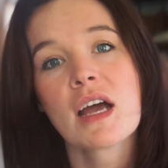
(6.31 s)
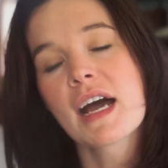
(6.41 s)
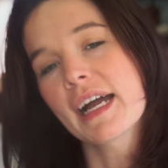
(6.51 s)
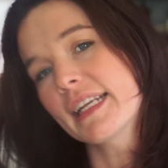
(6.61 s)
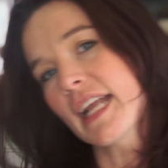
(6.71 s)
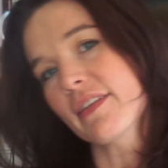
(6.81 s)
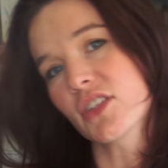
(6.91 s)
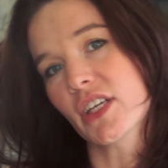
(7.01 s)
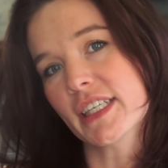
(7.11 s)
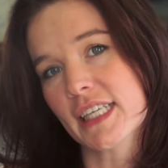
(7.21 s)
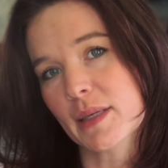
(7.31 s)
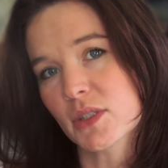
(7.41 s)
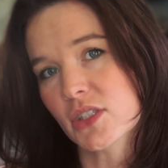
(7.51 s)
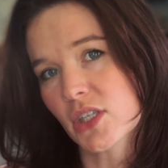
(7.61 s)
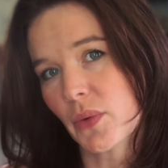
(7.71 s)
I didn't have a lot of time to
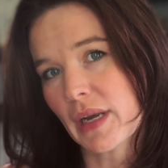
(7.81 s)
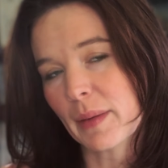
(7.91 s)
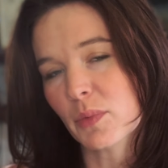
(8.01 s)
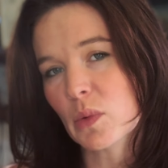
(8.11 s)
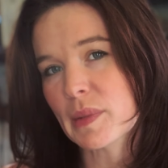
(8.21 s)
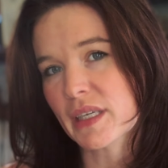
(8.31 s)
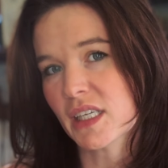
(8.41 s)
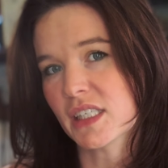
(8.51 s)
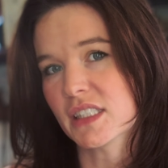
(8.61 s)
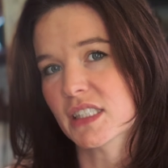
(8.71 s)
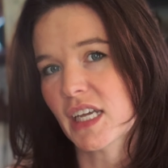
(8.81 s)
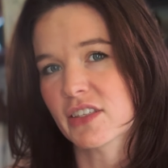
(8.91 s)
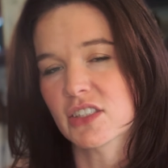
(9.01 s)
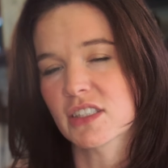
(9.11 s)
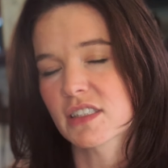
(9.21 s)
sew in April because
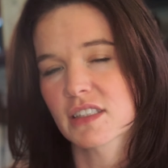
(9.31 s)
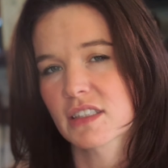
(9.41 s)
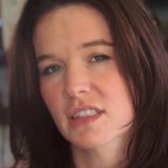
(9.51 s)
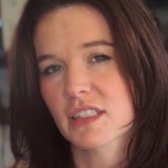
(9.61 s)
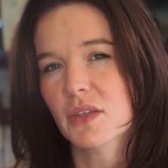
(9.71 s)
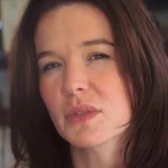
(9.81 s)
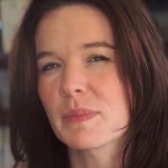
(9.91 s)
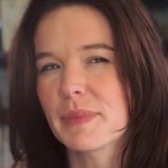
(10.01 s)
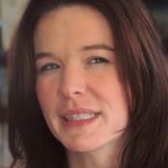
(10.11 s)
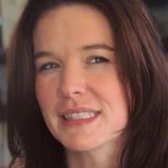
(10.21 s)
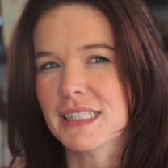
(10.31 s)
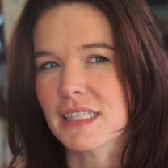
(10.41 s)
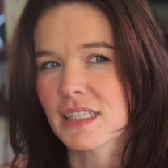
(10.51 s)
it was busy.